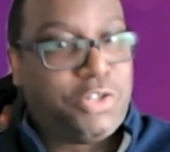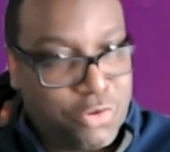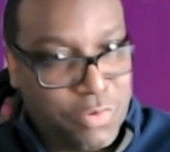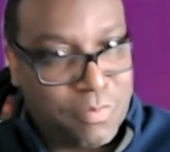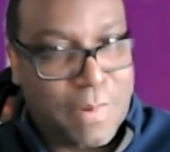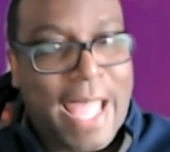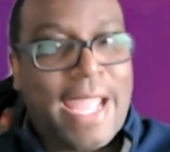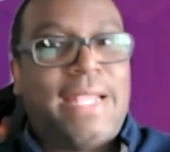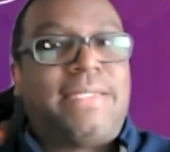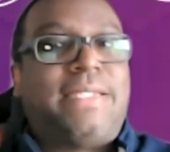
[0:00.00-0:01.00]
intergroup
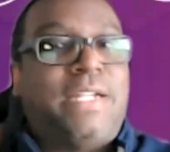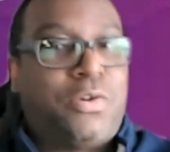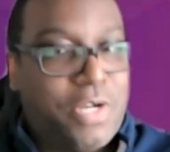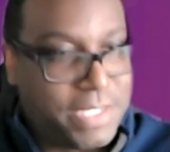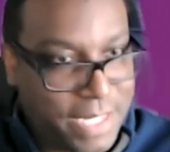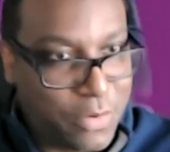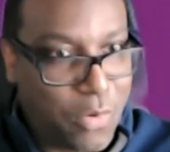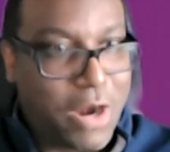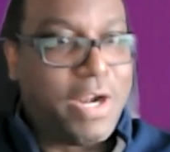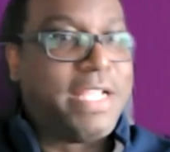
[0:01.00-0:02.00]
bias, increasing
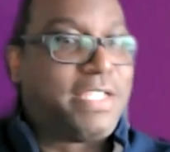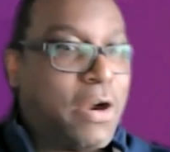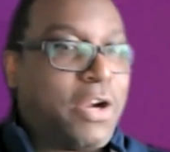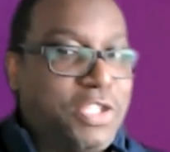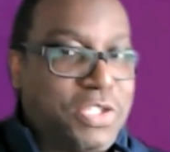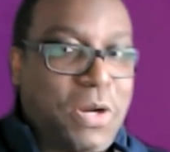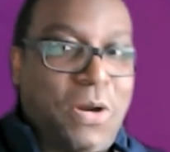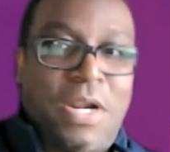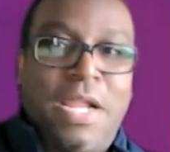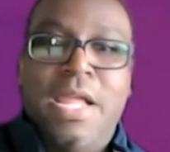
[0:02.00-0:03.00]
awareness and our
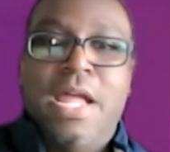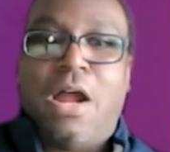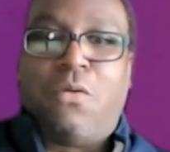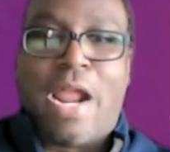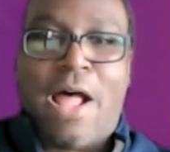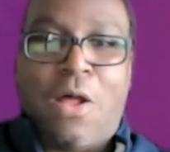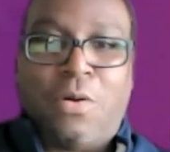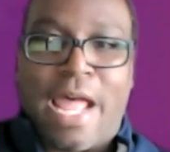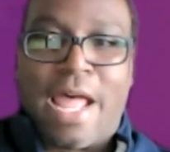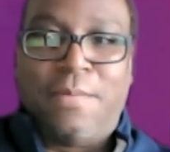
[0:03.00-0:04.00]
concern
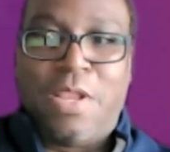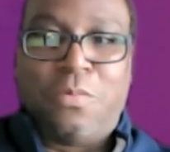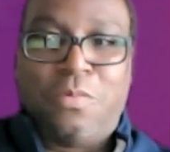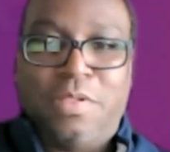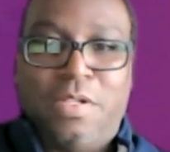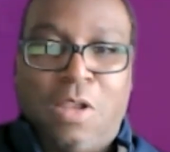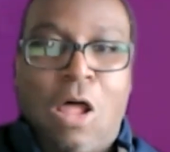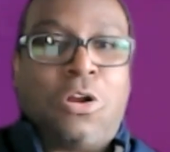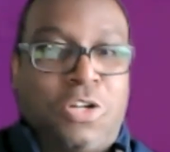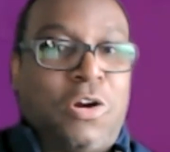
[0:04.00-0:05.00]
around
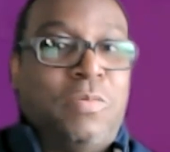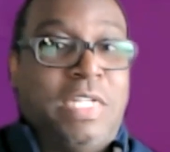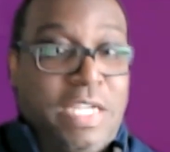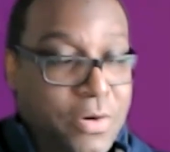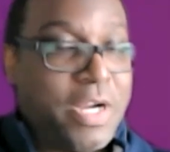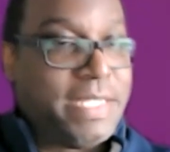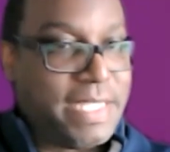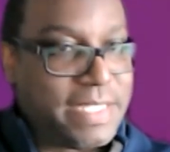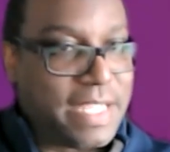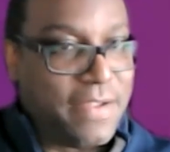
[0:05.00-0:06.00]
long-term
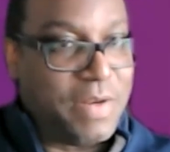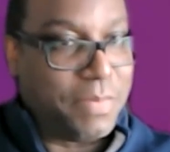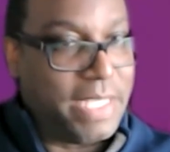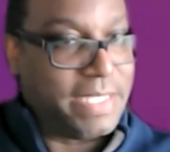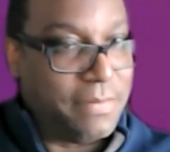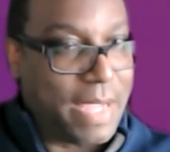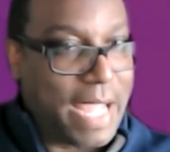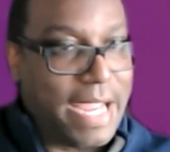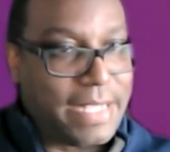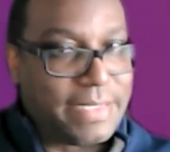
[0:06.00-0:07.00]
decreases of implicit
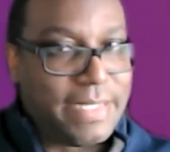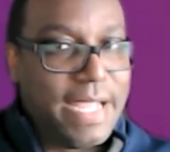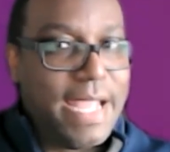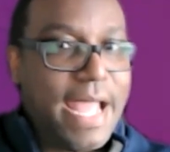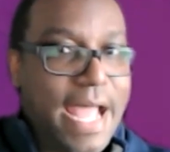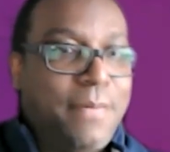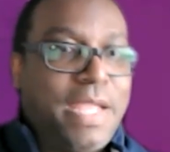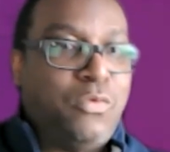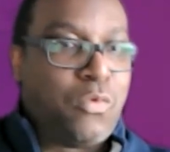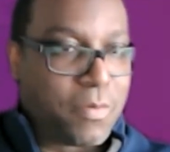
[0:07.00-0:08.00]
bias.
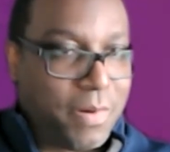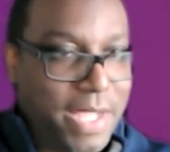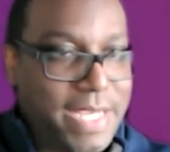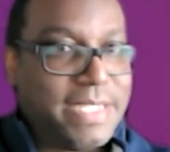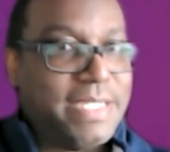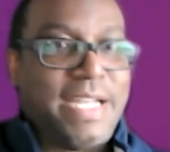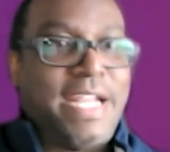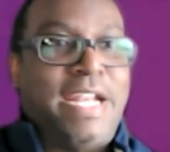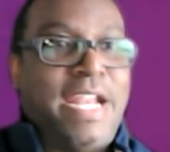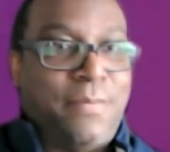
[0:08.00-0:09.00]
In workplaces and
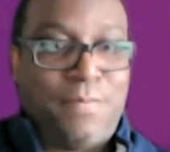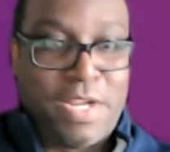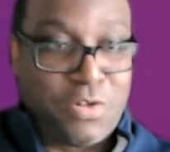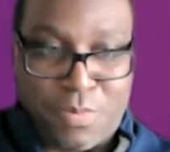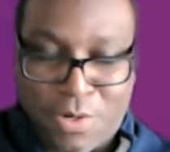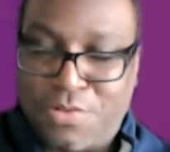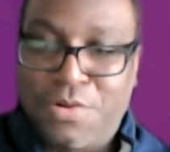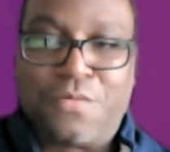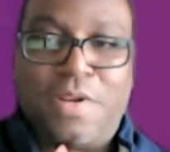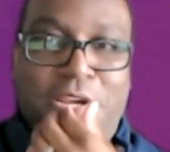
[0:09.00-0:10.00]
in
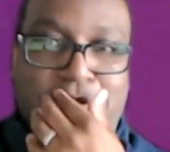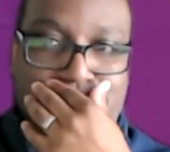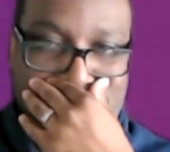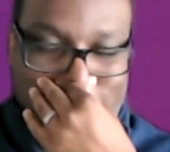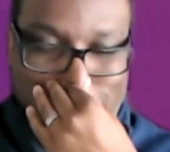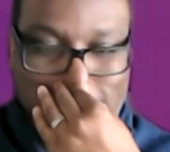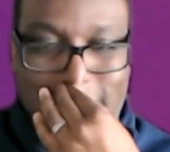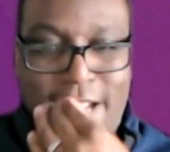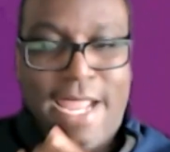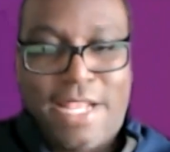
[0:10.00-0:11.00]
interpersonal relationships.
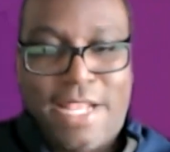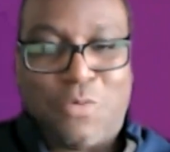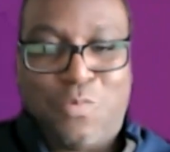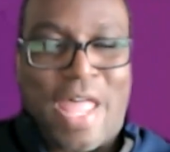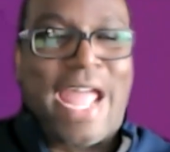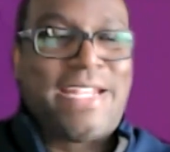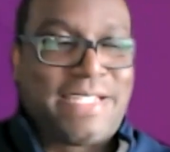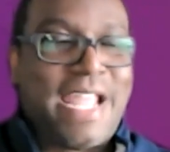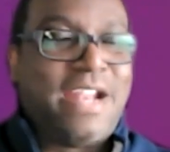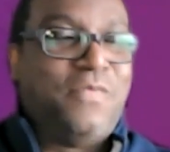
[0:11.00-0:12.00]
And so that
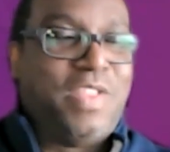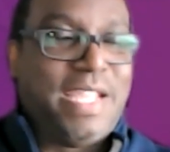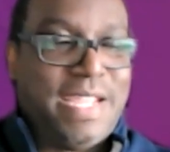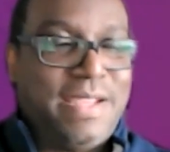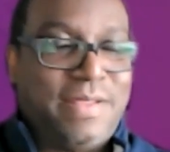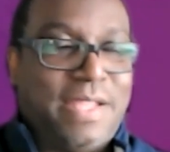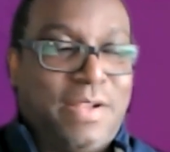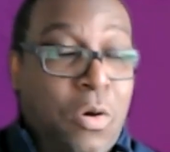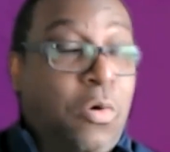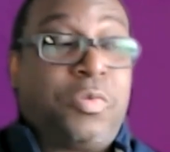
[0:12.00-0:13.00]
is kind of the
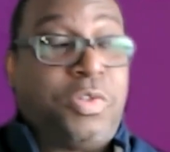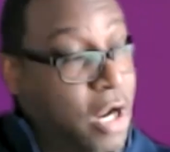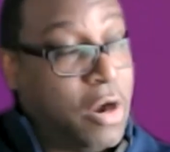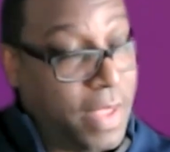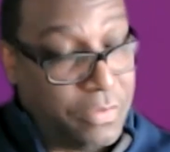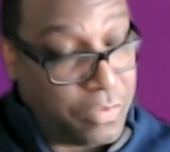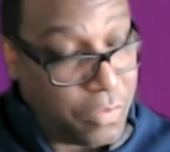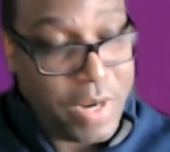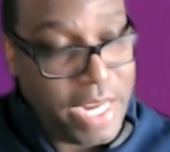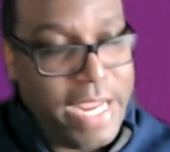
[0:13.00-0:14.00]
North Star that
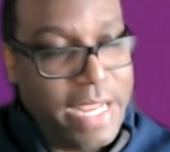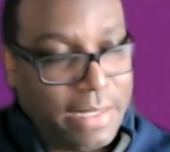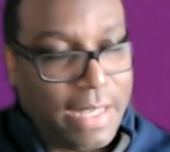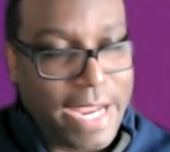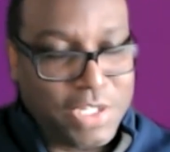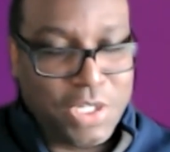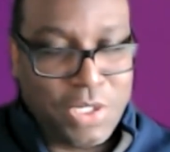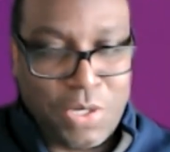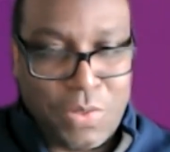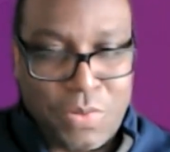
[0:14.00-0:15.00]
we like to
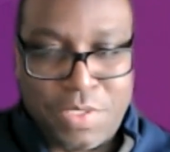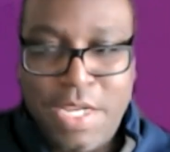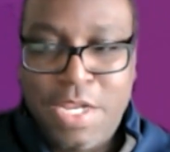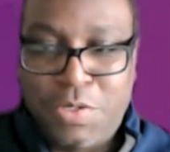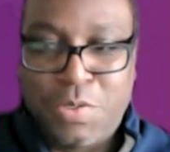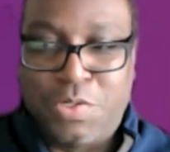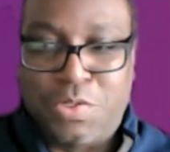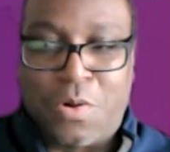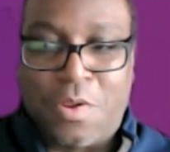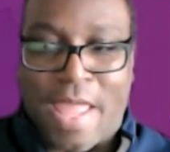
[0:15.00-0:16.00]
use to
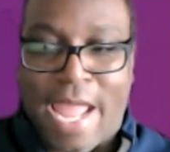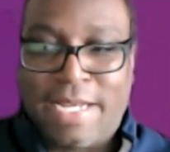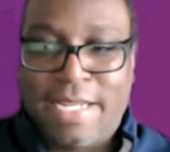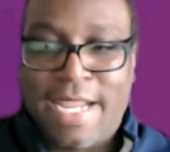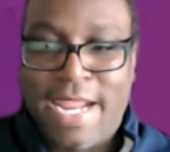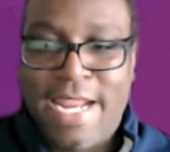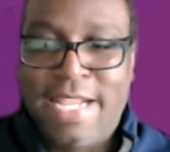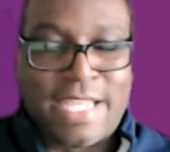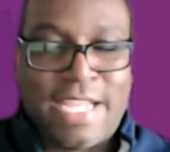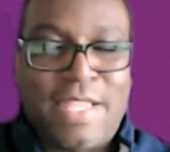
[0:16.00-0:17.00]
ensure that
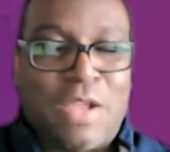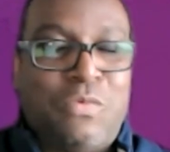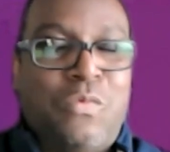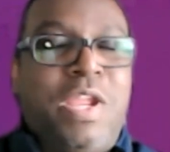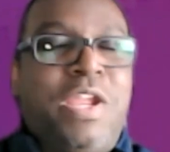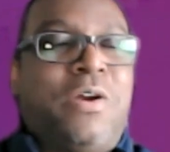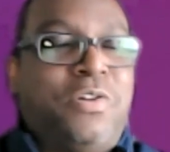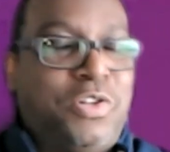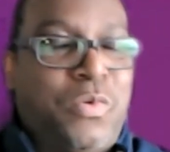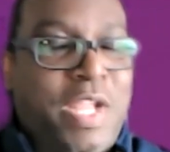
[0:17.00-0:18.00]
anything that we
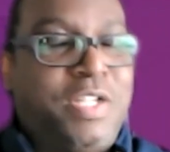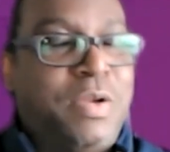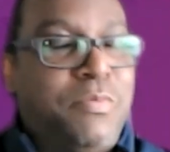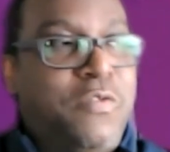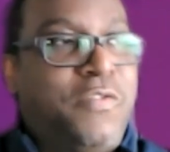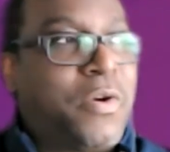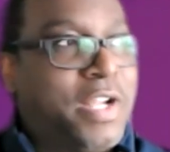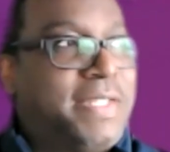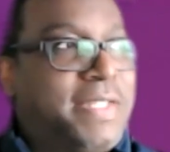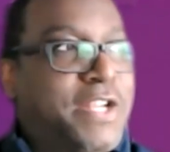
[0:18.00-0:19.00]
are doing to move an
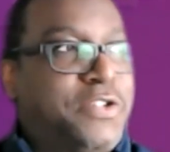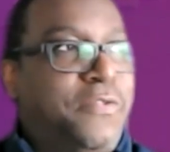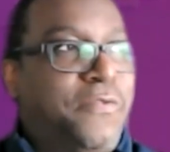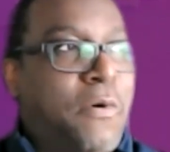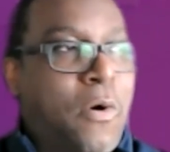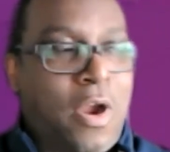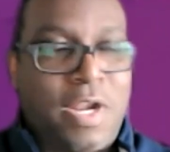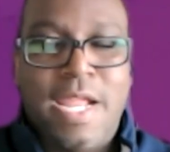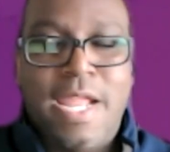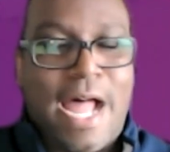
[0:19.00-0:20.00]
organization
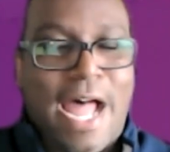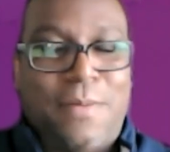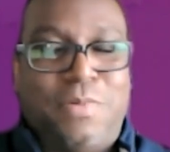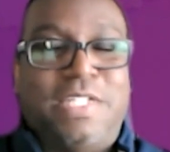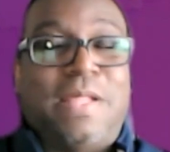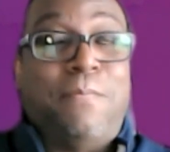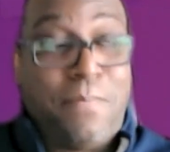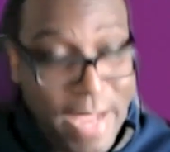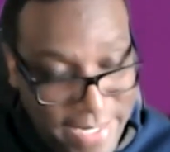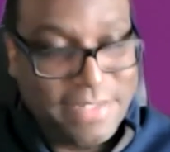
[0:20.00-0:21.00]
forward to the
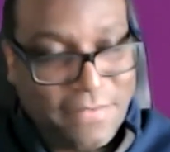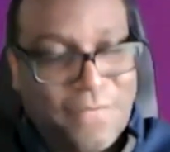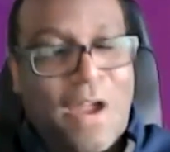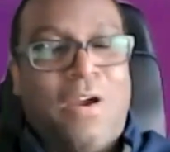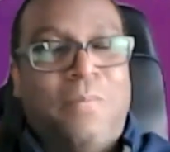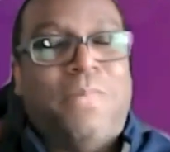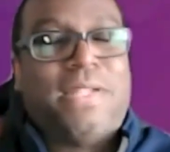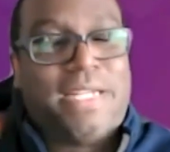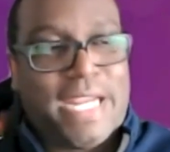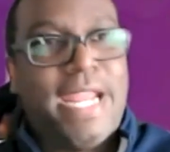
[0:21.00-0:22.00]
best of our
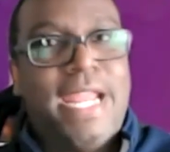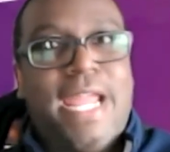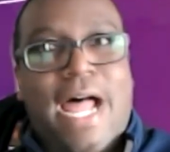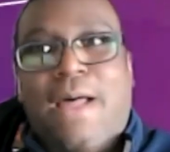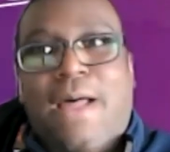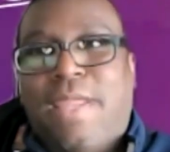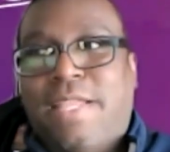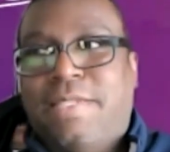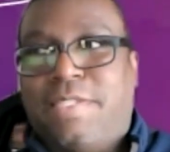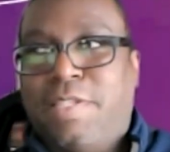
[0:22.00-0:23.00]
ability
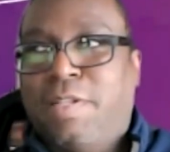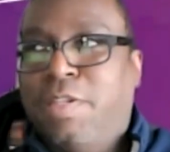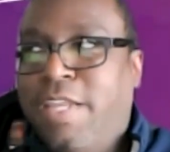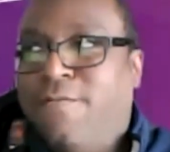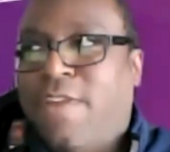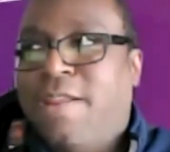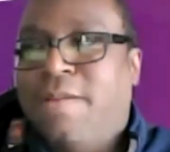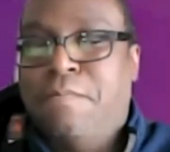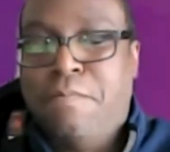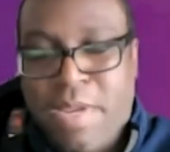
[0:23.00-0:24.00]
is
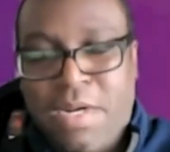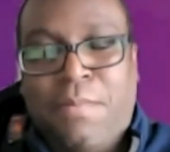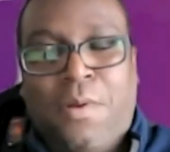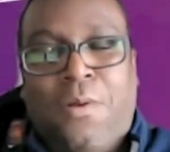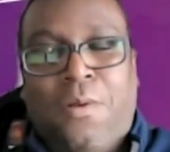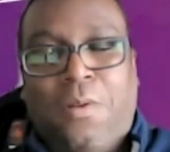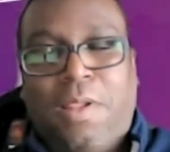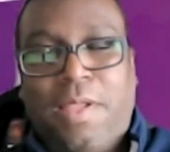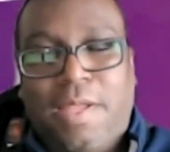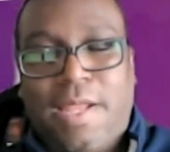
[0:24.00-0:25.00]
leaving
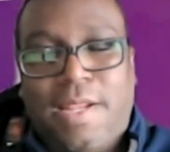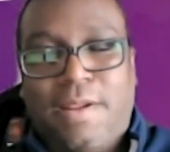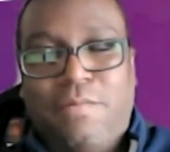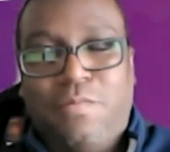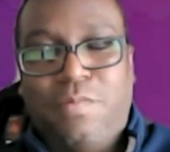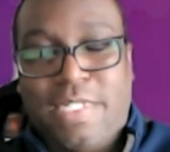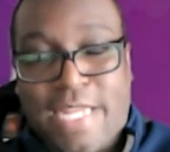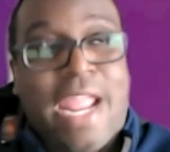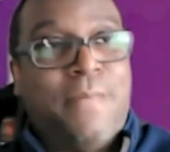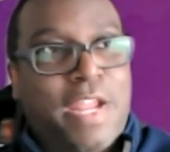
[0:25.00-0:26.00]
minimal
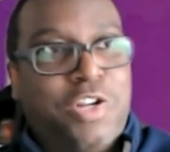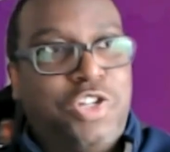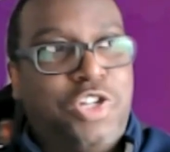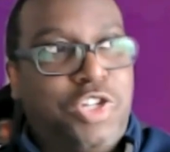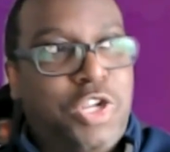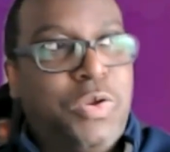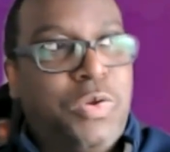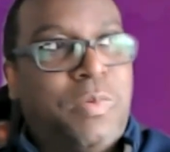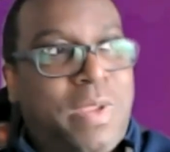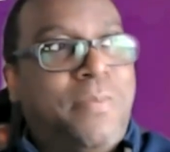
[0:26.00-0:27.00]
damage
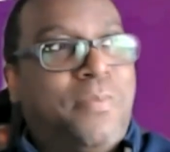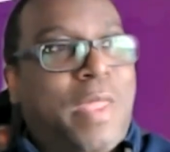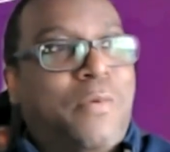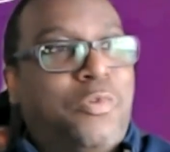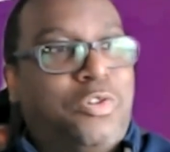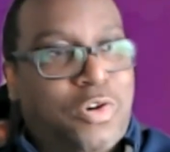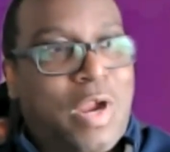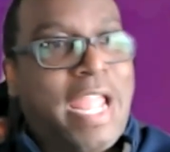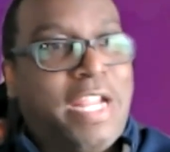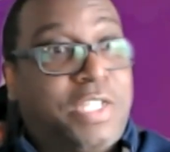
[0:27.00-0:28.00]
to the people that we're
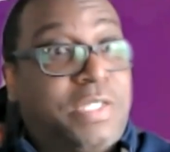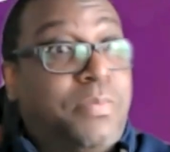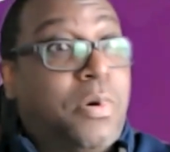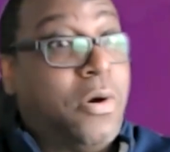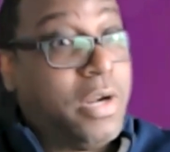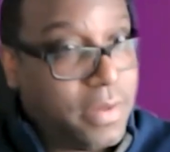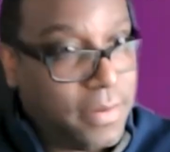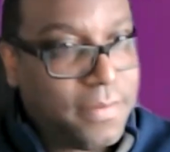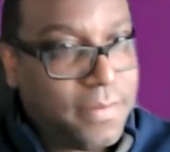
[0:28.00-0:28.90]
trying to support.